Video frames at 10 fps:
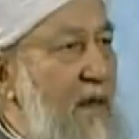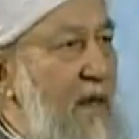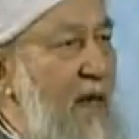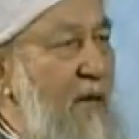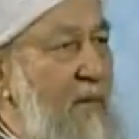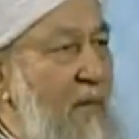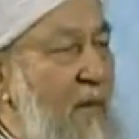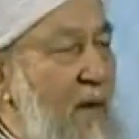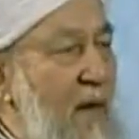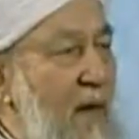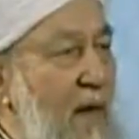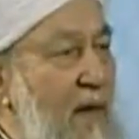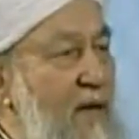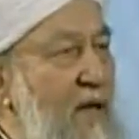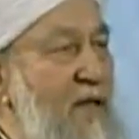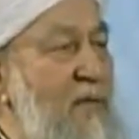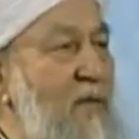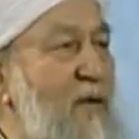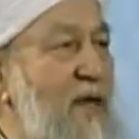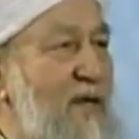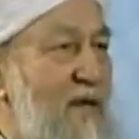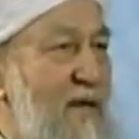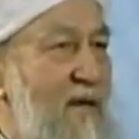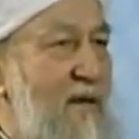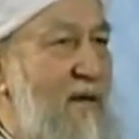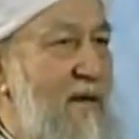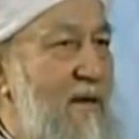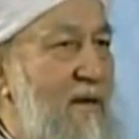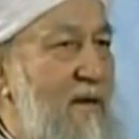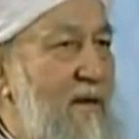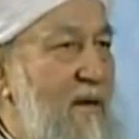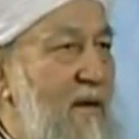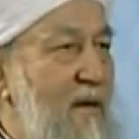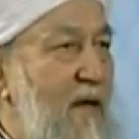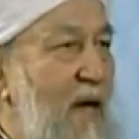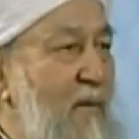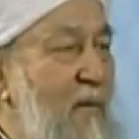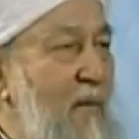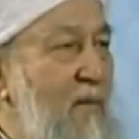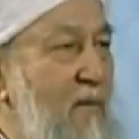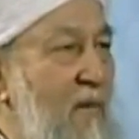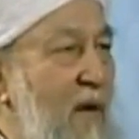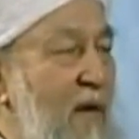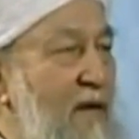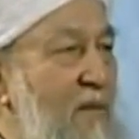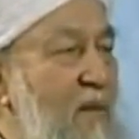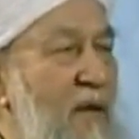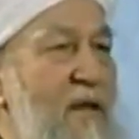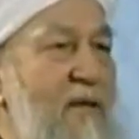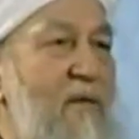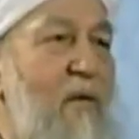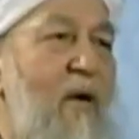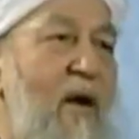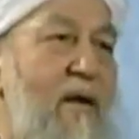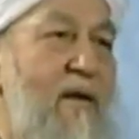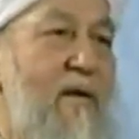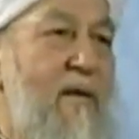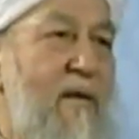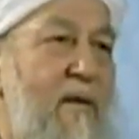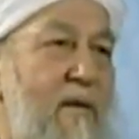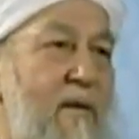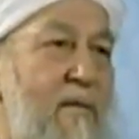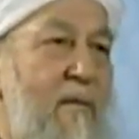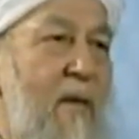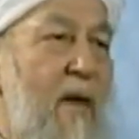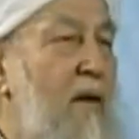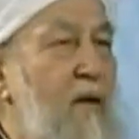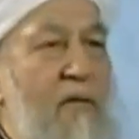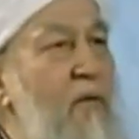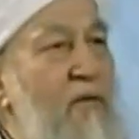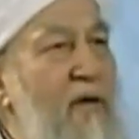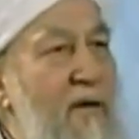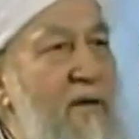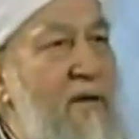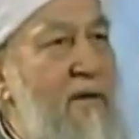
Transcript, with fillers: Come under his protection. Come under the protection of the Quran and you have no fear.